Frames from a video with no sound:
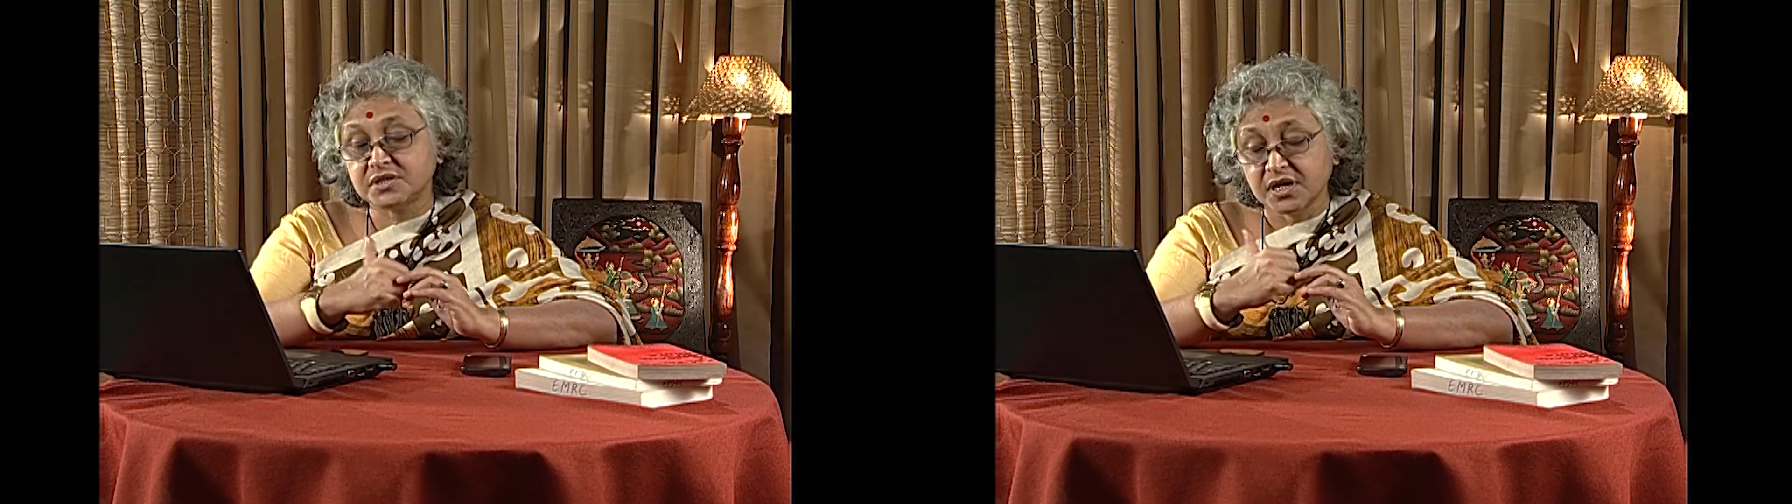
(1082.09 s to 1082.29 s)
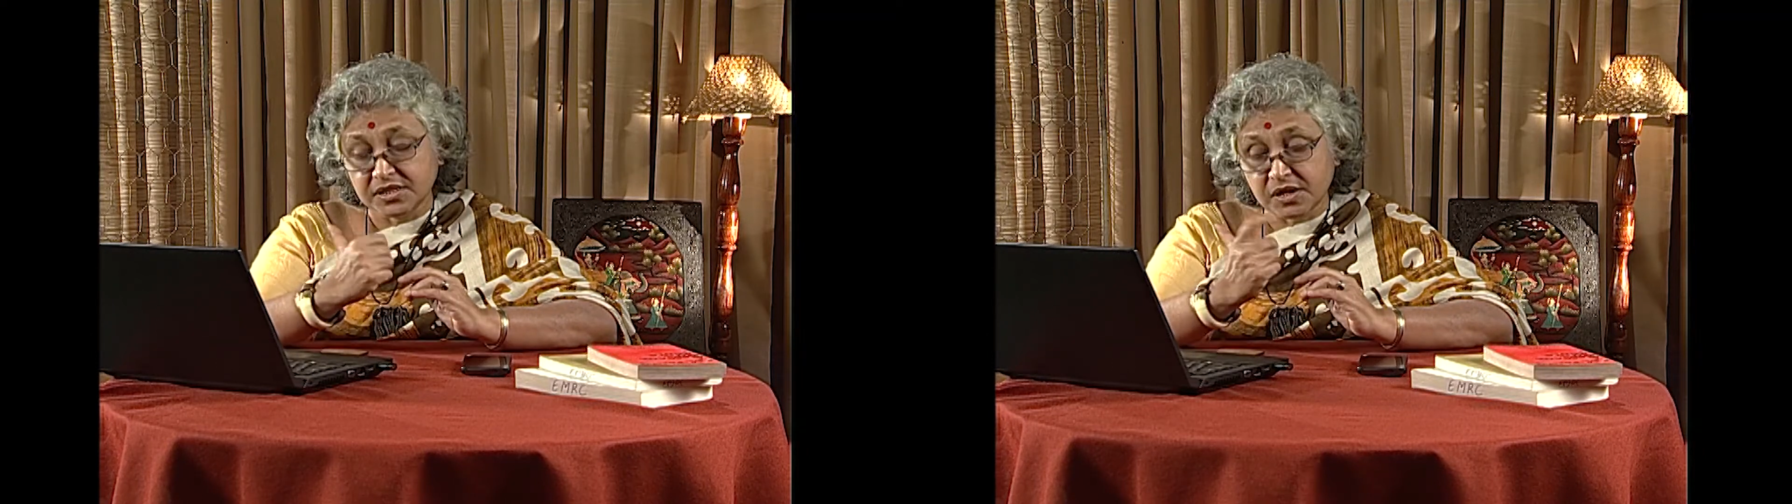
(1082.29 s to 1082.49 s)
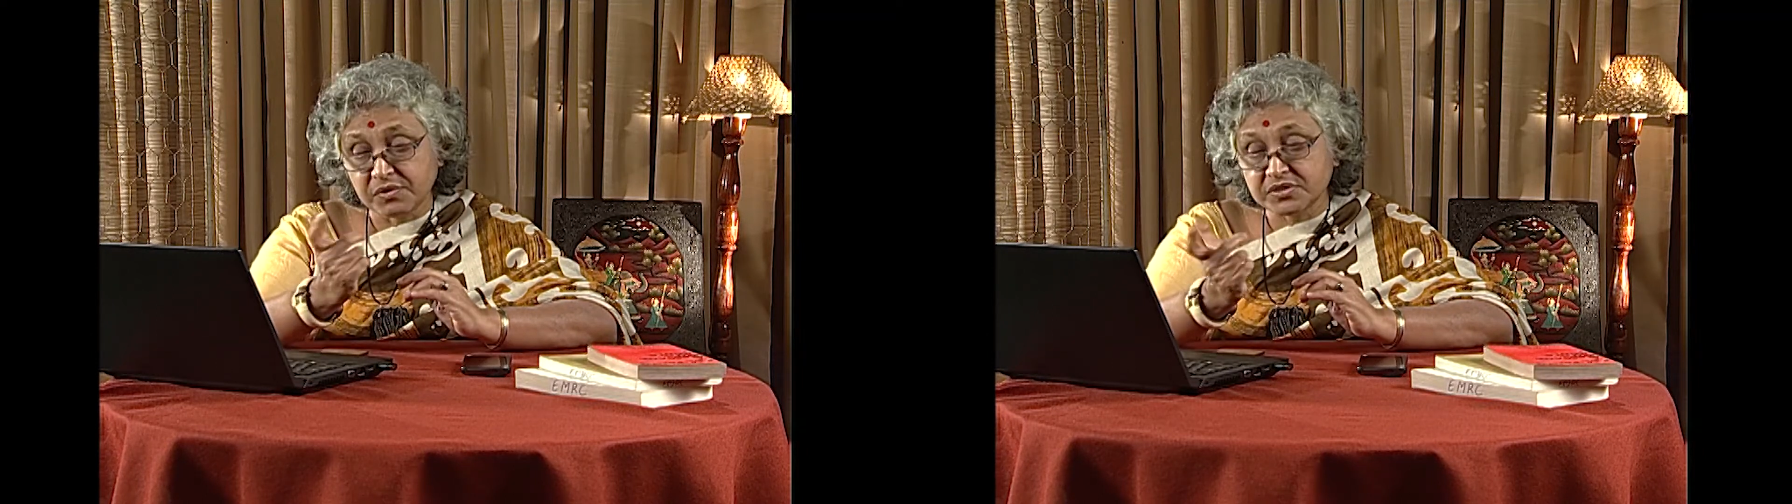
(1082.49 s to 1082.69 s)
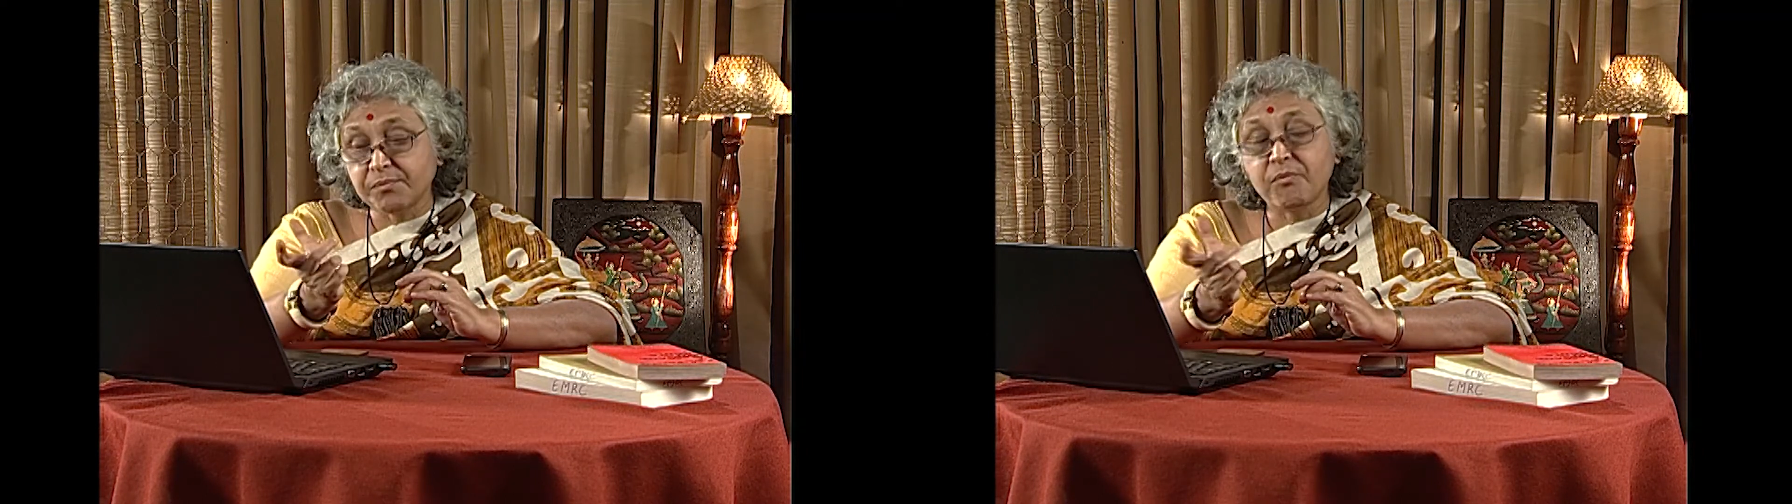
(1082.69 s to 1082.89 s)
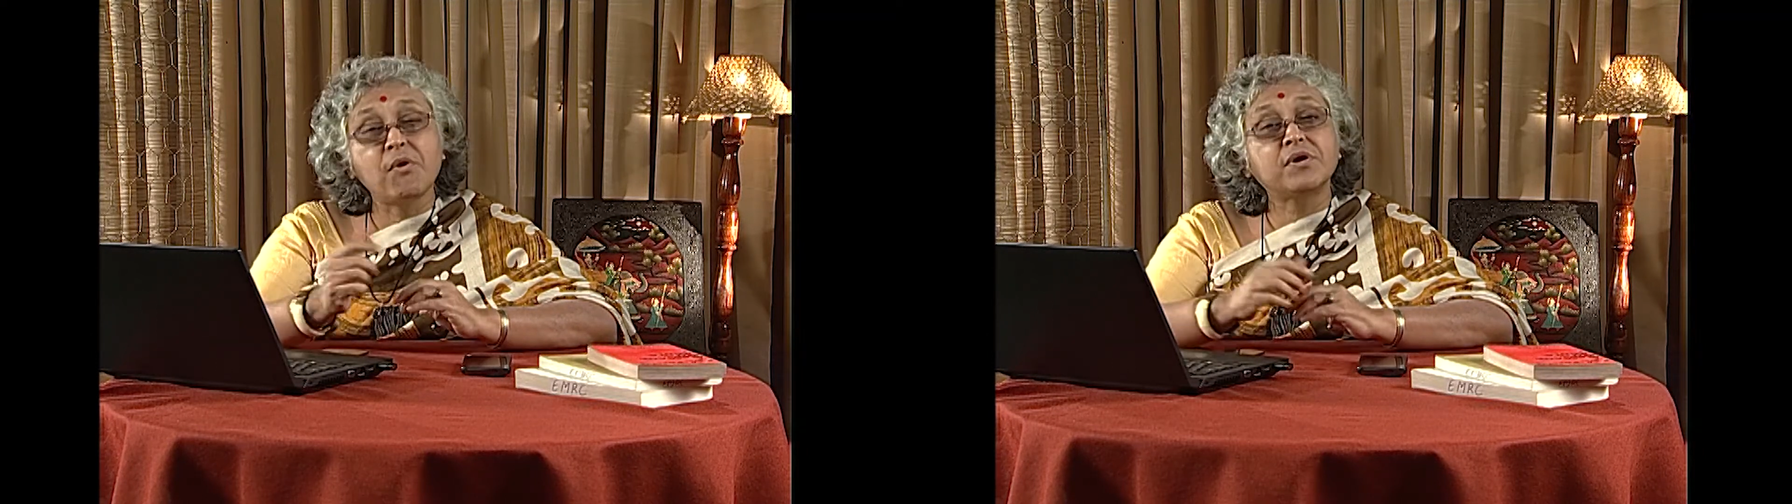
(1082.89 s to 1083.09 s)
there was a
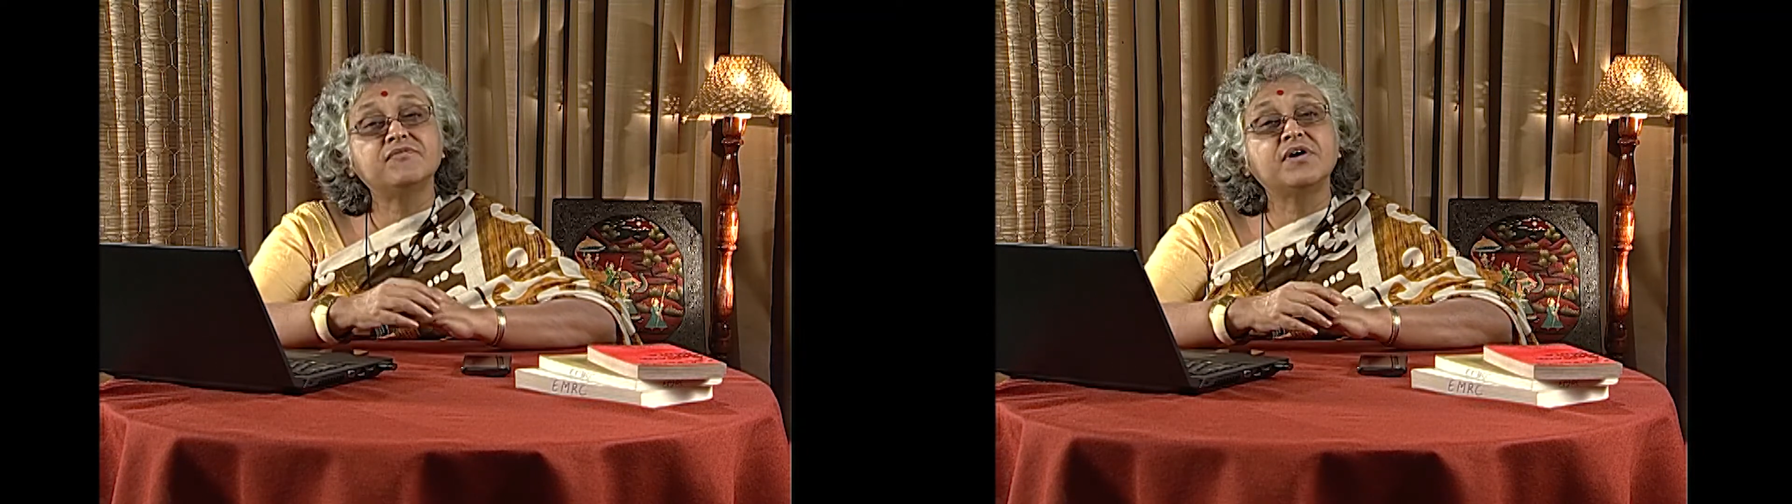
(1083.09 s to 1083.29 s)
board of